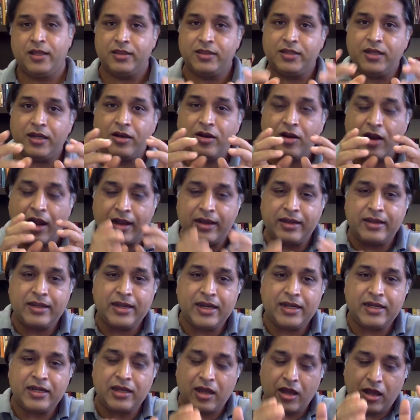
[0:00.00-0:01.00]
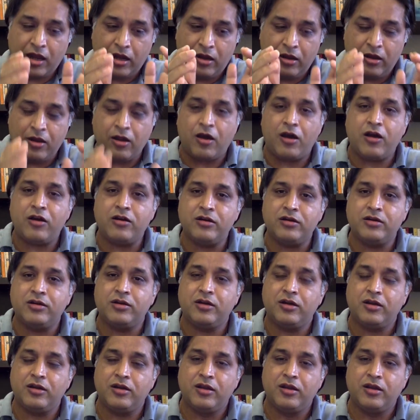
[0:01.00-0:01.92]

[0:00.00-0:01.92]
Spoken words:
The content along